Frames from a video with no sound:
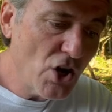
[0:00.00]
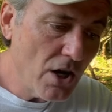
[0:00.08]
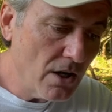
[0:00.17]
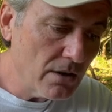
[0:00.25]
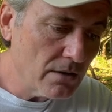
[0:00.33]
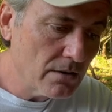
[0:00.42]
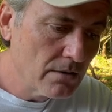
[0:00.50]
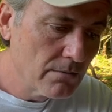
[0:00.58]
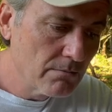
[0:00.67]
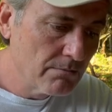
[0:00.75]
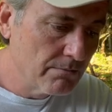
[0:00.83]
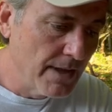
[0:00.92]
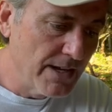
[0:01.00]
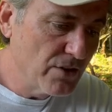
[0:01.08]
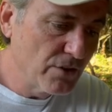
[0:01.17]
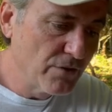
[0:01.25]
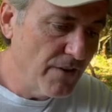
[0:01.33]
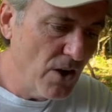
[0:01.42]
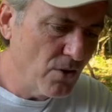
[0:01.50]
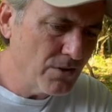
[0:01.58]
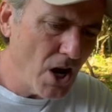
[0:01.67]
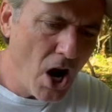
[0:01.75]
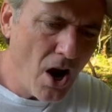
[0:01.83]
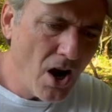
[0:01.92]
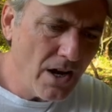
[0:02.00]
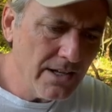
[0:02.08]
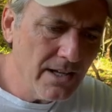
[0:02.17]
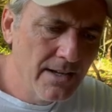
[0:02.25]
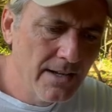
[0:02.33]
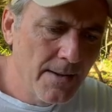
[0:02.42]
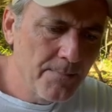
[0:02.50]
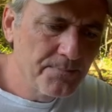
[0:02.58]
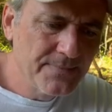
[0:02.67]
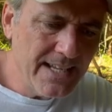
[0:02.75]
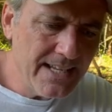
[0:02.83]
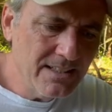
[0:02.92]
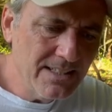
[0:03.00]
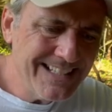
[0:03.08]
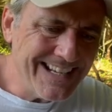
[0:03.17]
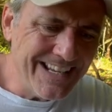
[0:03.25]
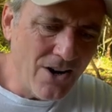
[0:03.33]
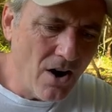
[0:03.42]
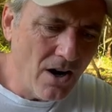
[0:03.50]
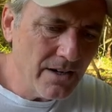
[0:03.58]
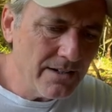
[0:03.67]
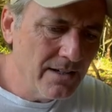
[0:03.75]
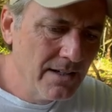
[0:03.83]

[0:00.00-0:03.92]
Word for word: hurt. They just felt odd, tingly and odd.